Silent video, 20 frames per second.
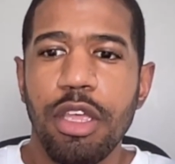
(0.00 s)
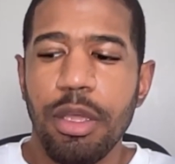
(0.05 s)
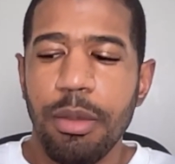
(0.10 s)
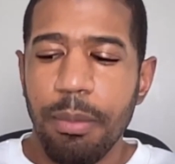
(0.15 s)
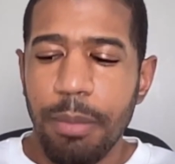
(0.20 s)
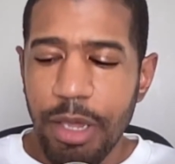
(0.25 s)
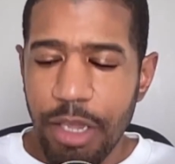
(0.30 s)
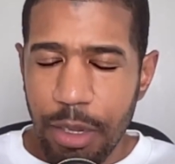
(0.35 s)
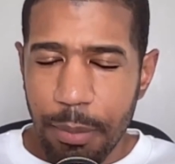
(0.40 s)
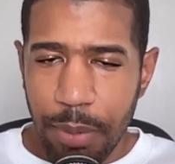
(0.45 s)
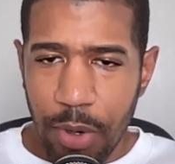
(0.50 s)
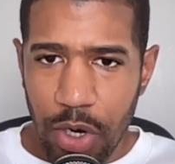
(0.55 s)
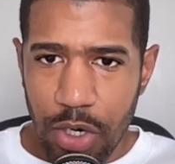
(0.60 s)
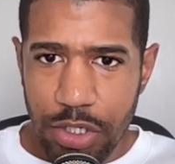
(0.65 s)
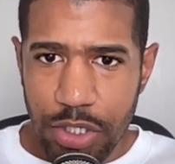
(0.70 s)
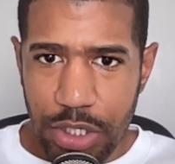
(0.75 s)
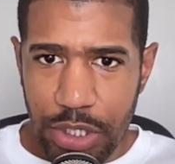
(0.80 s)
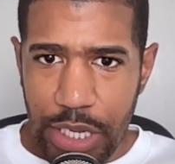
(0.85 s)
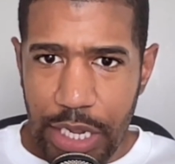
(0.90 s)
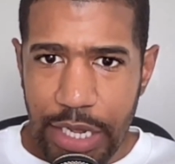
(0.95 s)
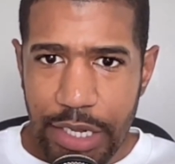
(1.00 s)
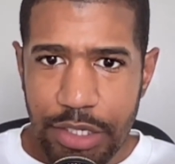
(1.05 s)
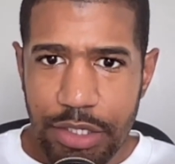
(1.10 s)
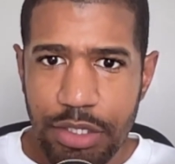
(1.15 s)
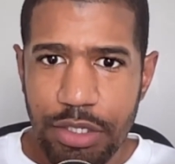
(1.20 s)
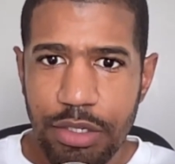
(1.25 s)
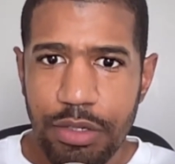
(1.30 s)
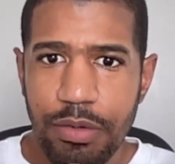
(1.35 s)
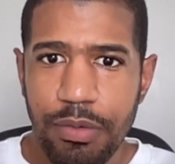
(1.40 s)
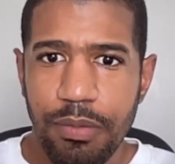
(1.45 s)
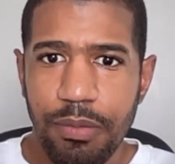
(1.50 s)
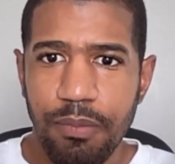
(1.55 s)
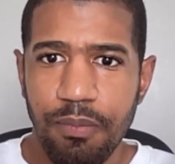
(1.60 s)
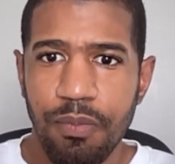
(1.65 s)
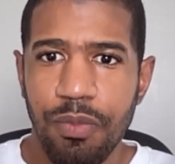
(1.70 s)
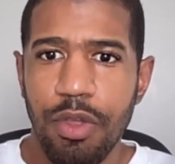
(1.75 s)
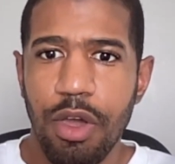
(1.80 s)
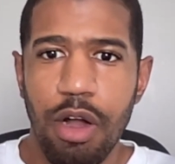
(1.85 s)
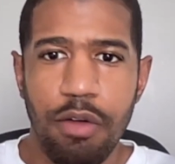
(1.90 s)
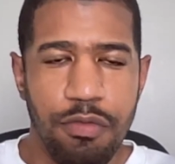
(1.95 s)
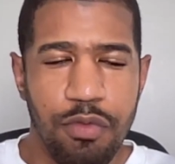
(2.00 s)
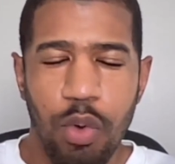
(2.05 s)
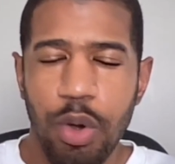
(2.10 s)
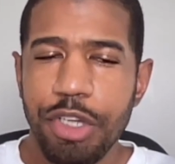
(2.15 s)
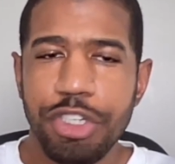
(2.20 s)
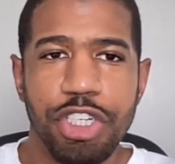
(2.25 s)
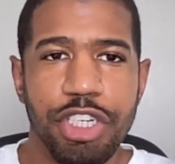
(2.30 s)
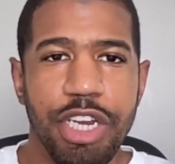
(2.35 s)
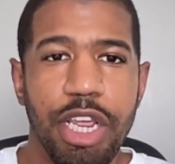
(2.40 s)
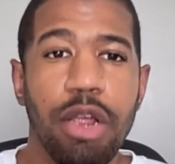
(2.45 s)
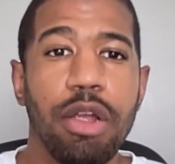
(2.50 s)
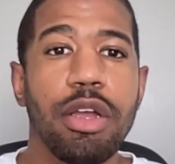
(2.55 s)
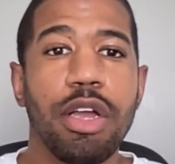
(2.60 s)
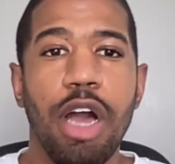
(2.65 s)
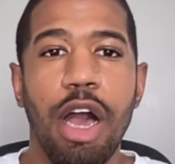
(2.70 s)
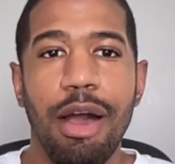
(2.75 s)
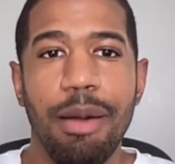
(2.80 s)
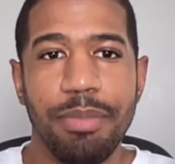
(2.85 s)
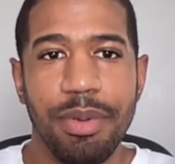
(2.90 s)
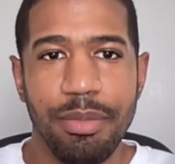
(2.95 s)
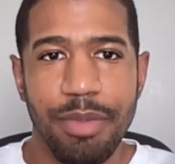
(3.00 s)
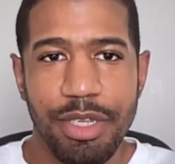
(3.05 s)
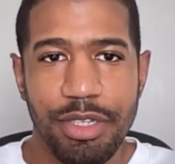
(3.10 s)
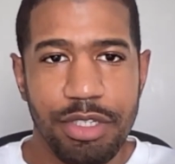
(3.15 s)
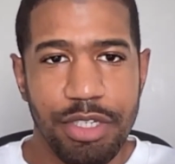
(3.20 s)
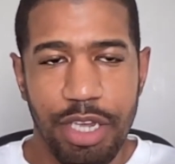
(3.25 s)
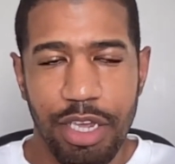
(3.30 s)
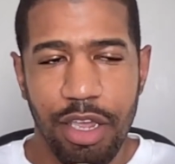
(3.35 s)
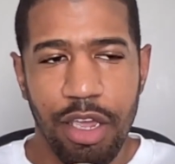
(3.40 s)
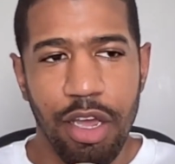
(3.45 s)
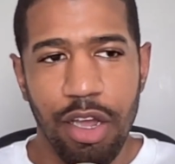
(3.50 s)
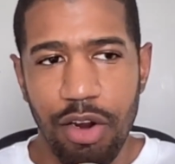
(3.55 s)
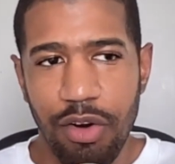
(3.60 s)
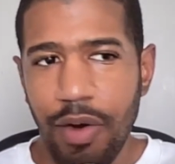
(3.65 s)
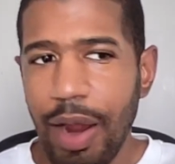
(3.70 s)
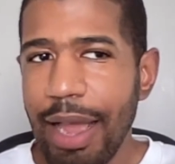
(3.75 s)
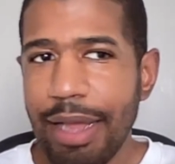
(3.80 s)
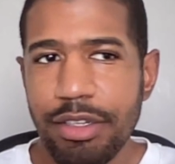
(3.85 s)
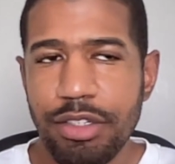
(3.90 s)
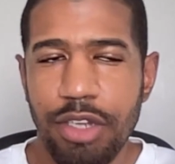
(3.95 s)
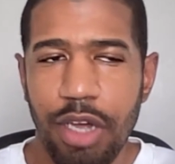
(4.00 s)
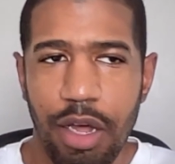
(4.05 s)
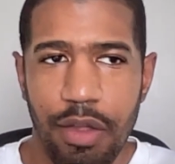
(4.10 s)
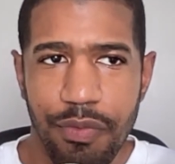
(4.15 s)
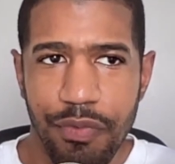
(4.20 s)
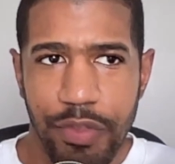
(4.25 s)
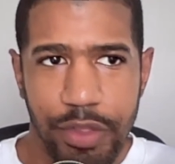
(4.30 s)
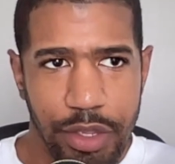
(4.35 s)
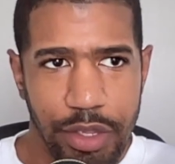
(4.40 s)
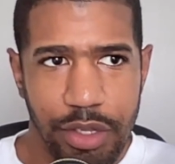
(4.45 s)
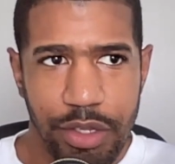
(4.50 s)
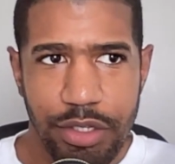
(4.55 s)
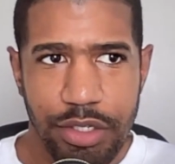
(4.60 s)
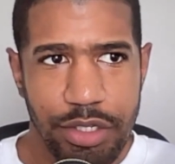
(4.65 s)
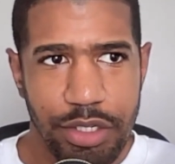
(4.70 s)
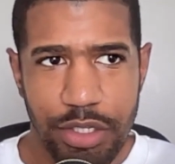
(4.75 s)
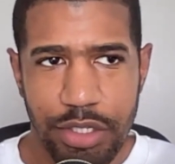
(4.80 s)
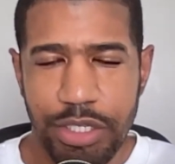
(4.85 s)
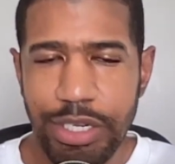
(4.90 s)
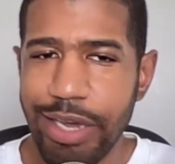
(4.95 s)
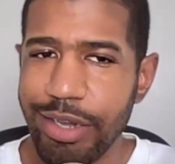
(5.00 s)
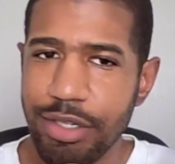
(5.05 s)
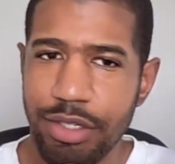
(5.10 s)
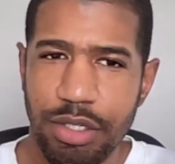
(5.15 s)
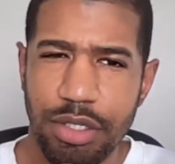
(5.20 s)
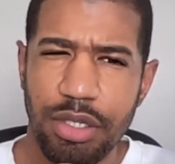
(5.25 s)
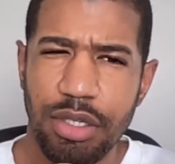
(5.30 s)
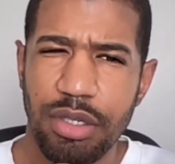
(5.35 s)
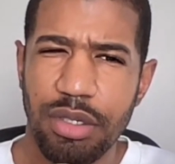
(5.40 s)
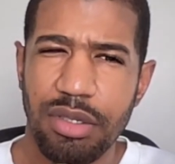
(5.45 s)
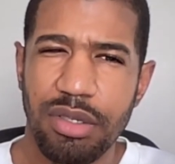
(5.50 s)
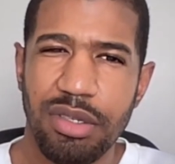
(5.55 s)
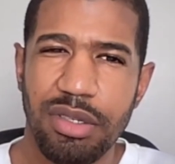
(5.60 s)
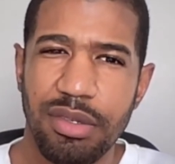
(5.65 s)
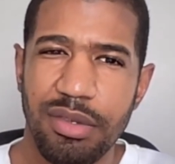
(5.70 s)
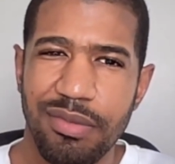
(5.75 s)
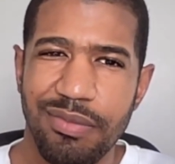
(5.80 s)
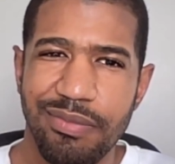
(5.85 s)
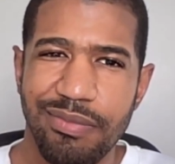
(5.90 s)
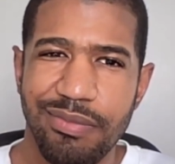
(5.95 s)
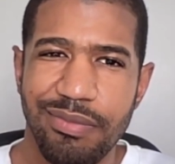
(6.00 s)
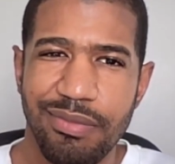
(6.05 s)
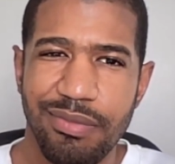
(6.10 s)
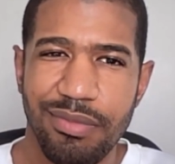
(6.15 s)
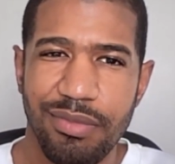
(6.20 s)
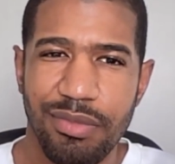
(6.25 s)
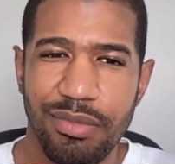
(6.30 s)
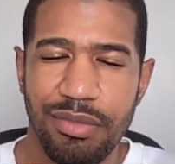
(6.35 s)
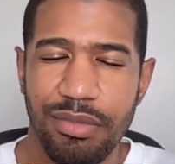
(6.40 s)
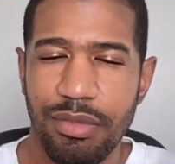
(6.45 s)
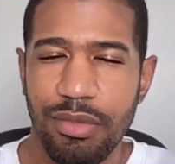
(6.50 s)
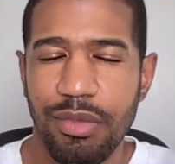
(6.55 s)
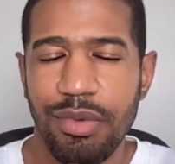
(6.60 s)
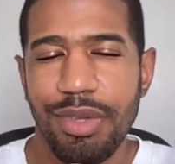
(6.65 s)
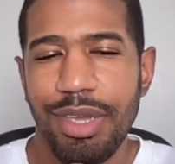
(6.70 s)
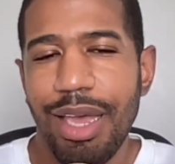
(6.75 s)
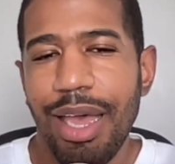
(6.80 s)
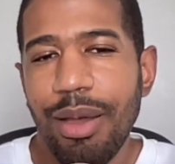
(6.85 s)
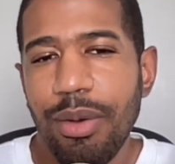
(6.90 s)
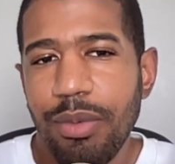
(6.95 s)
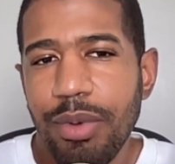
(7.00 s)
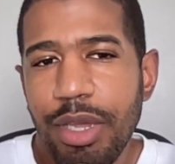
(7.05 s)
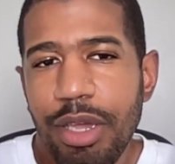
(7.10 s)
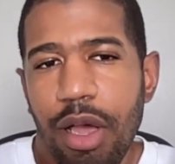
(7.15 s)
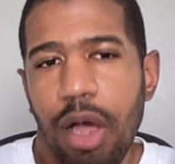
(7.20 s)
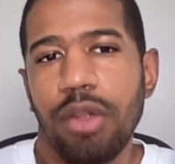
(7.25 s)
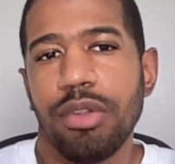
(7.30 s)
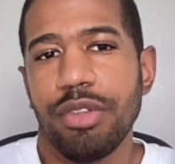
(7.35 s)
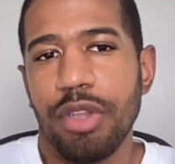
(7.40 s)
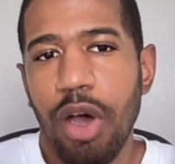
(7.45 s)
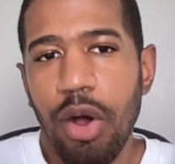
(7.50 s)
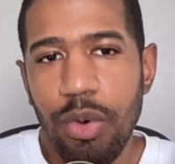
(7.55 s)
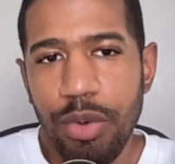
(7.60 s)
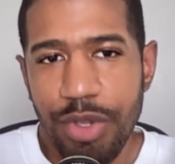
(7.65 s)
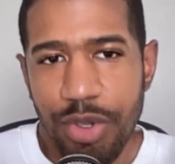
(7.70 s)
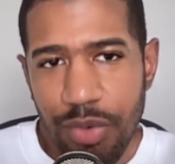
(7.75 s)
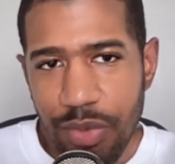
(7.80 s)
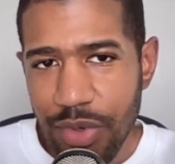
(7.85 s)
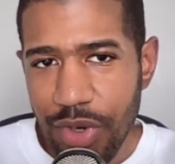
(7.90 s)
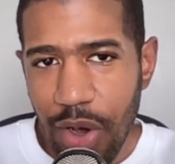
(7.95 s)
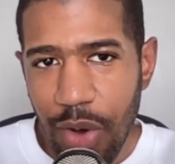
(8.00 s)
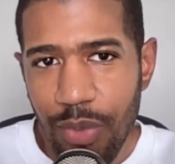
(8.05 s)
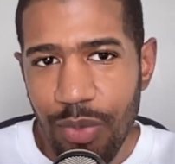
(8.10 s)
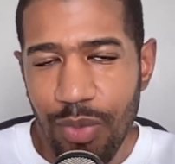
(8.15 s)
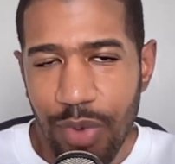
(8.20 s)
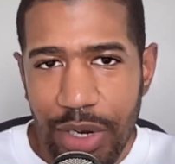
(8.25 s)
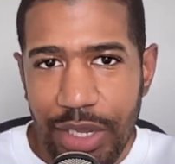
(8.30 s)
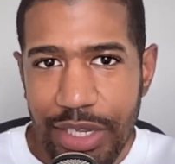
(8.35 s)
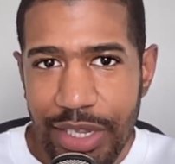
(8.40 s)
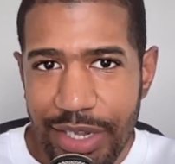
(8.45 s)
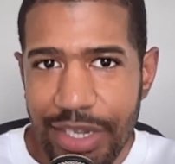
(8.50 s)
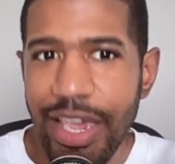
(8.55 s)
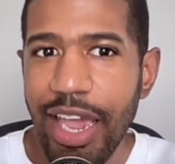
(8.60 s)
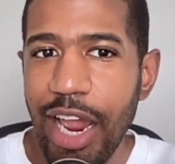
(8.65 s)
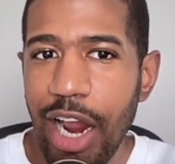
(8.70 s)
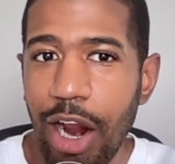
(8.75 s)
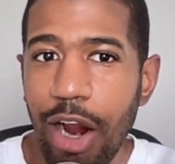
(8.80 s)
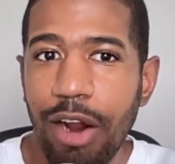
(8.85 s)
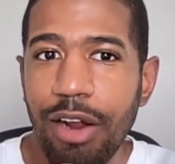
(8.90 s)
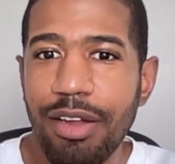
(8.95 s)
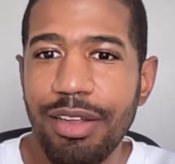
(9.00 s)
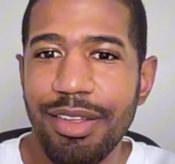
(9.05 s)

Make it personalized. Avoid generic compliments like congrats on the success. We all know you don't really care.